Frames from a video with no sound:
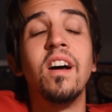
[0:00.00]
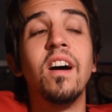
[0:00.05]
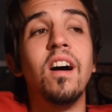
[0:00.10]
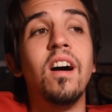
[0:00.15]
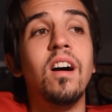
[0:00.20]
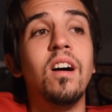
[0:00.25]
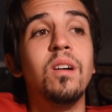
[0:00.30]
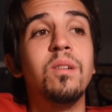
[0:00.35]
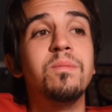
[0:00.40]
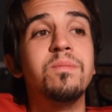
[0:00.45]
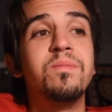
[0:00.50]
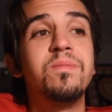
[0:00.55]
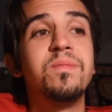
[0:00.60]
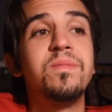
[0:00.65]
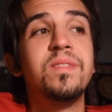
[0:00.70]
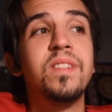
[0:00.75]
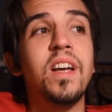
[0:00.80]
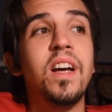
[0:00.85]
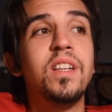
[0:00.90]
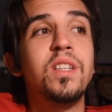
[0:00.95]

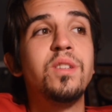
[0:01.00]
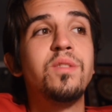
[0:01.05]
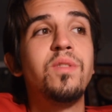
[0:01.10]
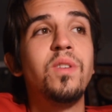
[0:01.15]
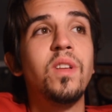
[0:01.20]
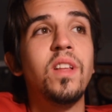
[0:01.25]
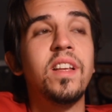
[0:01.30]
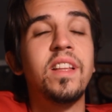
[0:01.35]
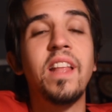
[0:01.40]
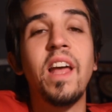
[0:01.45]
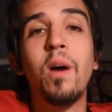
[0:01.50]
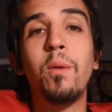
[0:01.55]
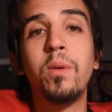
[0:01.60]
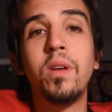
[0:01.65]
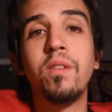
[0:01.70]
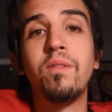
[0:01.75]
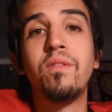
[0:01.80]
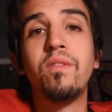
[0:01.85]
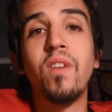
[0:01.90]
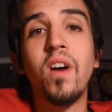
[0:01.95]
I just feel like now
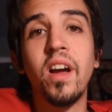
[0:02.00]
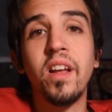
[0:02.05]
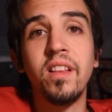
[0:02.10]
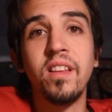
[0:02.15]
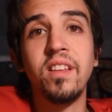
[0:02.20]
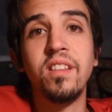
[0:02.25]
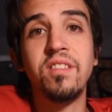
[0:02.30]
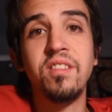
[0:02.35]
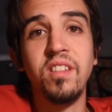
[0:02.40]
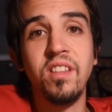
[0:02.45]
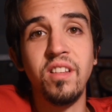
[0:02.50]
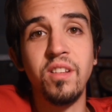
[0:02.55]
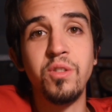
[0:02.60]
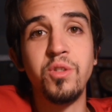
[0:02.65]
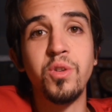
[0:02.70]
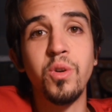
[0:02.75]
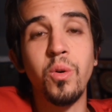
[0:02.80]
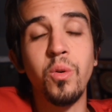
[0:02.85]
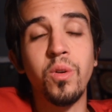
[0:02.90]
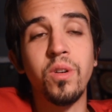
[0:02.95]
we could finally see the
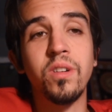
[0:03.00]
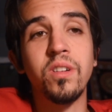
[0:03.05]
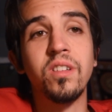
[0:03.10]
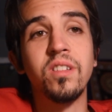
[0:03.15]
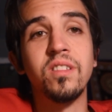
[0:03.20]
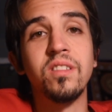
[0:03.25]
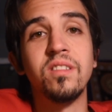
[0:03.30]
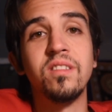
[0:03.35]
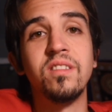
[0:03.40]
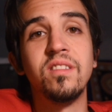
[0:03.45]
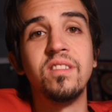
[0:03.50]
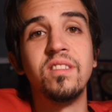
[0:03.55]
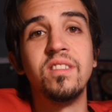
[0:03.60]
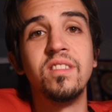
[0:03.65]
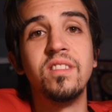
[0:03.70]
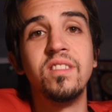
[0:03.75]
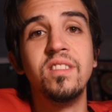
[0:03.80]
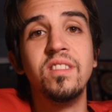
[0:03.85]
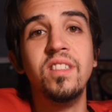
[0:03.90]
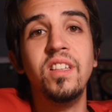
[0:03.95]
Joker
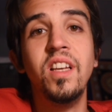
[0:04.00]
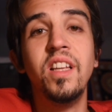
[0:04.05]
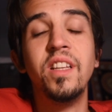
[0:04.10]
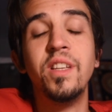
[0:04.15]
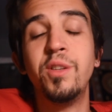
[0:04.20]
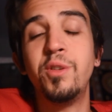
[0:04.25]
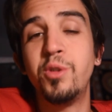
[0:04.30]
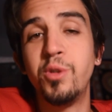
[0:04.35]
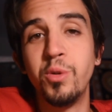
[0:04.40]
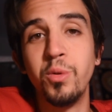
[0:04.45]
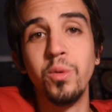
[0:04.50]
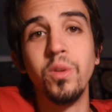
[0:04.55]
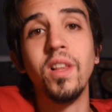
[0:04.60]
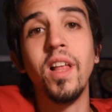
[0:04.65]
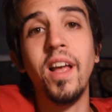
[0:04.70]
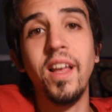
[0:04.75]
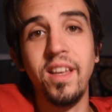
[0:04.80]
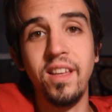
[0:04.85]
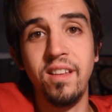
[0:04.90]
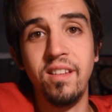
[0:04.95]
in his true
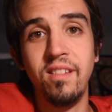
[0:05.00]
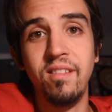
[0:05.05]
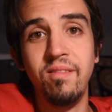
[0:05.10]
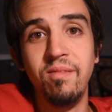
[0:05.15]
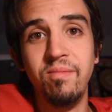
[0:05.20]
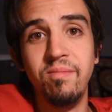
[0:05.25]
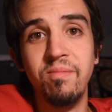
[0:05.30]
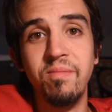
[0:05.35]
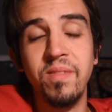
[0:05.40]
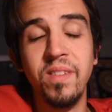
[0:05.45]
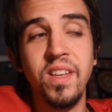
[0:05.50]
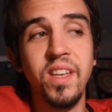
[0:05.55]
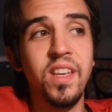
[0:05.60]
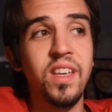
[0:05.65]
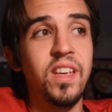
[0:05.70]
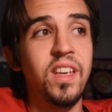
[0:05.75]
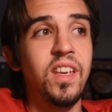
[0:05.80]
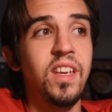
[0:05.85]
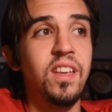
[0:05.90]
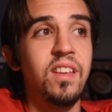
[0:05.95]
light,
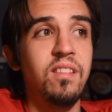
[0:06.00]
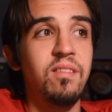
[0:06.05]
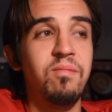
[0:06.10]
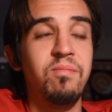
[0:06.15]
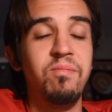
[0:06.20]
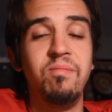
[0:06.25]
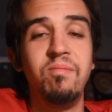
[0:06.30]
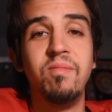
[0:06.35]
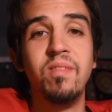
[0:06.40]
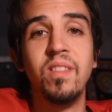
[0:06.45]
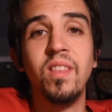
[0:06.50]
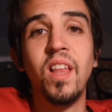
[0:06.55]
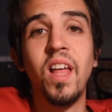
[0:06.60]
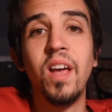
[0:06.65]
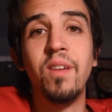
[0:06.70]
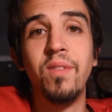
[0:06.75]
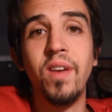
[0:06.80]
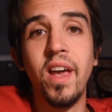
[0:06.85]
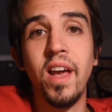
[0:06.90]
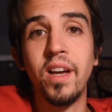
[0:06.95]
in
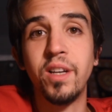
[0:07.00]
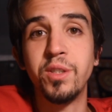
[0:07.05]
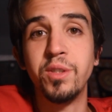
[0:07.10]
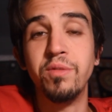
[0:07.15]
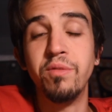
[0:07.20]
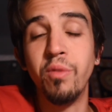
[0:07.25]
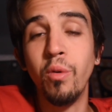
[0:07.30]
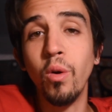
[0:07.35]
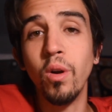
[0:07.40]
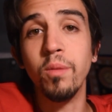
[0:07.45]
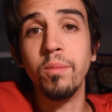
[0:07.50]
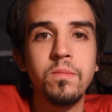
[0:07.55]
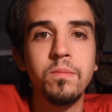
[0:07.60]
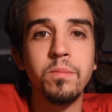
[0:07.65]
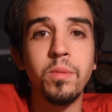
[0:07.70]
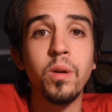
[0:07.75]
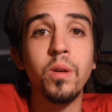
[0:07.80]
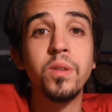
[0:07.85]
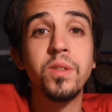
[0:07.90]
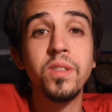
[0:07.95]
live-action form.
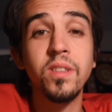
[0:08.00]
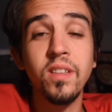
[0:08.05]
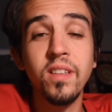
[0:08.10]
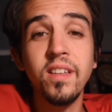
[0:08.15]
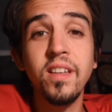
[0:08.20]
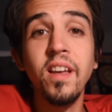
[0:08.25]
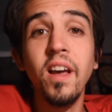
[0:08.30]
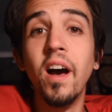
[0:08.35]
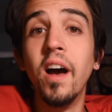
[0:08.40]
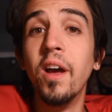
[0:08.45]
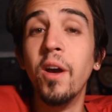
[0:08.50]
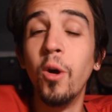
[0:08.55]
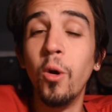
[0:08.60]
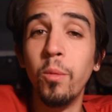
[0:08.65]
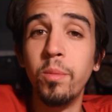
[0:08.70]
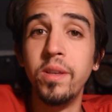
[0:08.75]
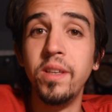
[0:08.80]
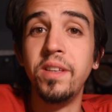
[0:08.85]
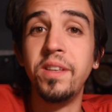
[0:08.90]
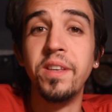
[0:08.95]
Personally, I
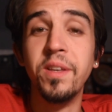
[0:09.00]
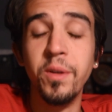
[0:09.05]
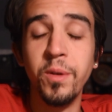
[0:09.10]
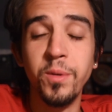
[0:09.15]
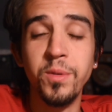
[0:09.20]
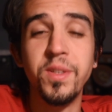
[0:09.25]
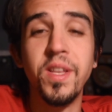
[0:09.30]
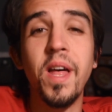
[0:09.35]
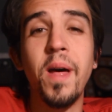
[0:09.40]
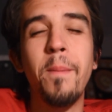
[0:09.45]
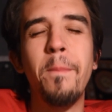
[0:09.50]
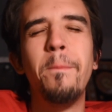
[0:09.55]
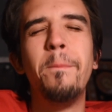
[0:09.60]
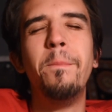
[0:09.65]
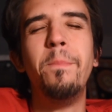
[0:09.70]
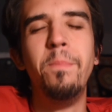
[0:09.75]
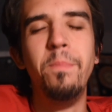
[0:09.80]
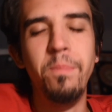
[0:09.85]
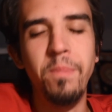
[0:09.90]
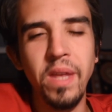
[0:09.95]
hope he kills that
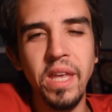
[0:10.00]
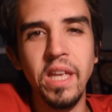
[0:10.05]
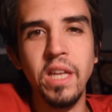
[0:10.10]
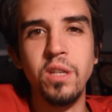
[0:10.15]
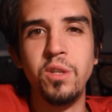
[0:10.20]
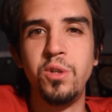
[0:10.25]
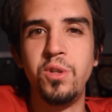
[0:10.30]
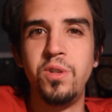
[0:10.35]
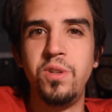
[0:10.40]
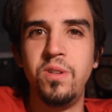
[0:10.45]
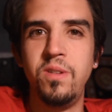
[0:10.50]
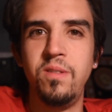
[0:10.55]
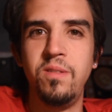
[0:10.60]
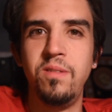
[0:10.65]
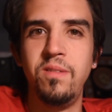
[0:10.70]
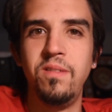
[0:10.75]
bitch